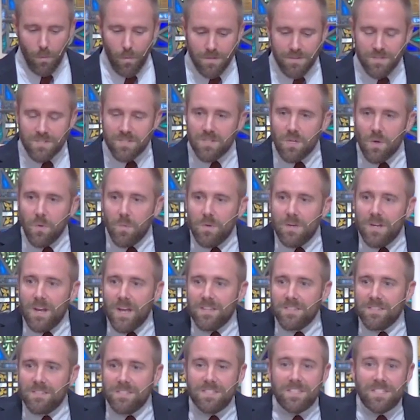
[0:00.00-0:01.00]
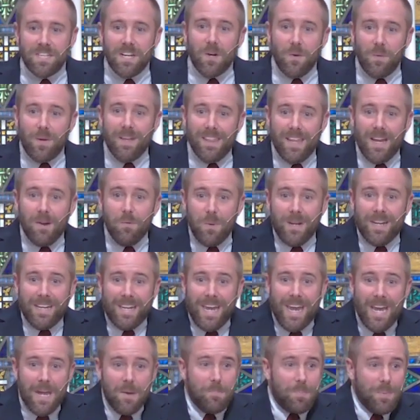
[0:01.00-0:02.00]
But what's so necessary
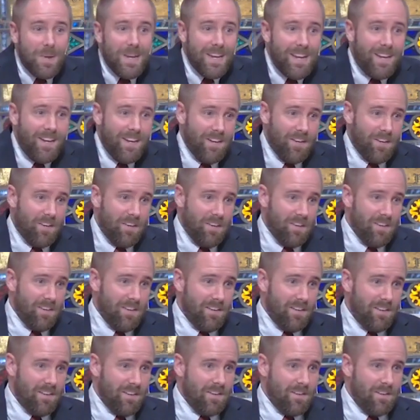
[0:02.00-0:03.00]
that we can't be here?